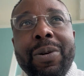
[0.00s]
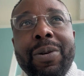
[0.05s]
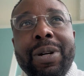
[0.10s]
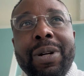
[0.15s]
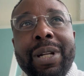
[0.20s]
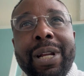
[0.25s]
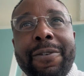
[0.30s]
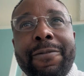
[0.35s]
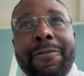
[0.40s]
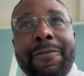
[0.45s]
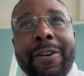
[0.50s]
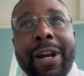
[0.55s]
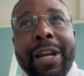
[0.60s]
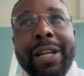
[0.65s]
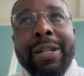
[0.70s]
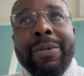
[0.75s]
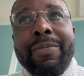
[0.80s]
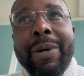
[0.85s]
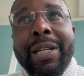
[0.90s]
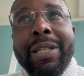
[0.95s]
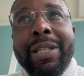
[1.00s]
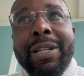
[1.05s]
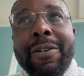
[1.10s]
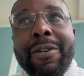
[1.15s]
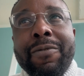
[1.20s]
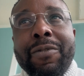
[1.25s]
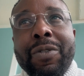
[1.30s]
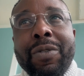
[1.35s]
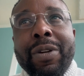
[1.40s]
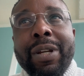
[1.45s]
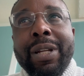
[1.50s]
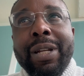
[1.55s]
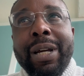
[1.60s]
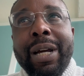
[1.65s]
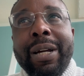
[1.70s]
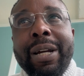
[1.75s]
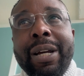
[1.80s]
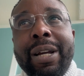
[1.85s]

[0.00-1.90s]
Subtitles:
what I find myself doing